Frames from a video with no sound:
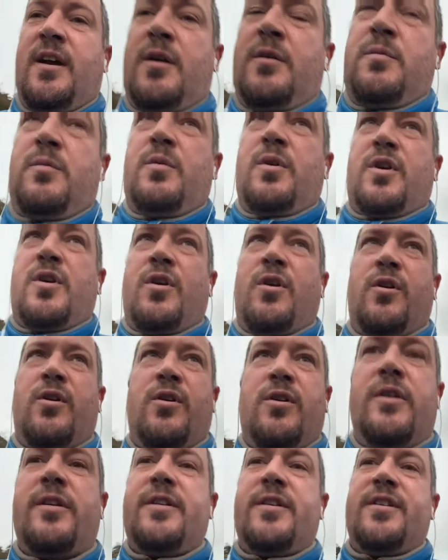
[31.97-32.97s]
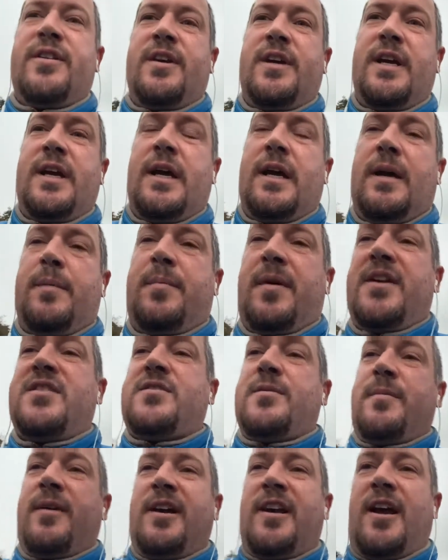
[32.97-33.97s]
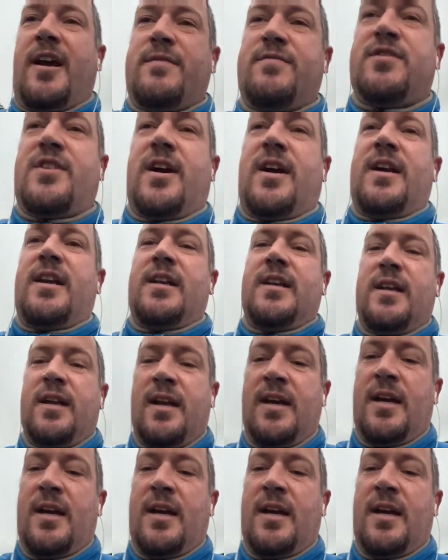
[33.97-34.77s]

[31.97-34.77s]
record, based on my lifestyle,